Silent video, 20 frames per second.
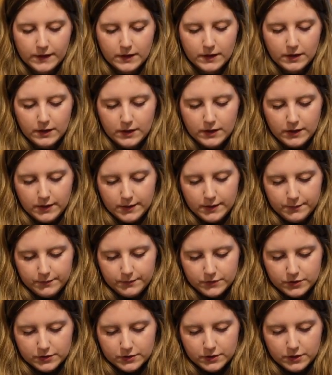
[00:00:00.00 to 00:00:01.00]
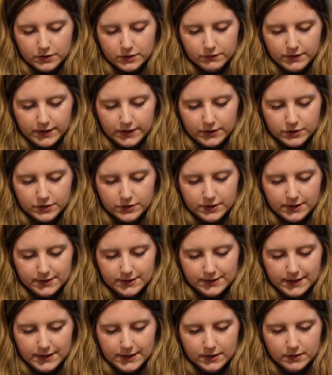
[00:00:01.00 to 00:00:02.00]
I'm just going to arrange
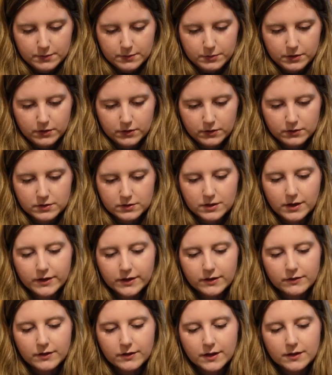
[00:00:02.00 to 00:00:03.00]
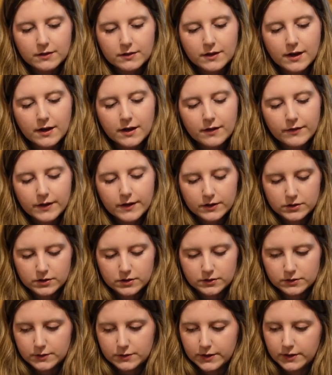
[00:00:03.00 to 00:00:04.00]
these in the pot kind of like that. That actually
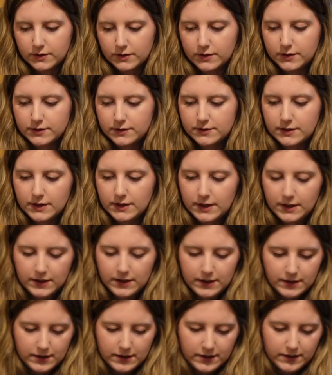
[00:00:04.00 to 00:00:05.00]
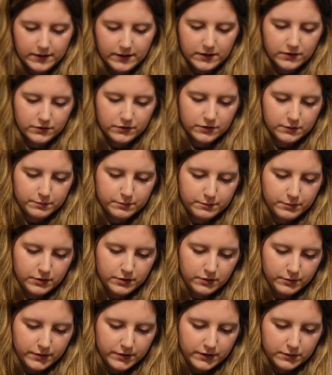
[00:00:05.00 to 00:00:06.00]
looks quite nice. And then I'll just
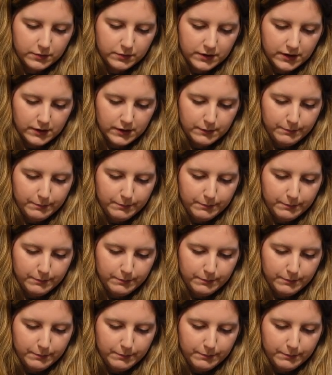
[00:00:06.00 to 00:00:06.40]
pop this one in the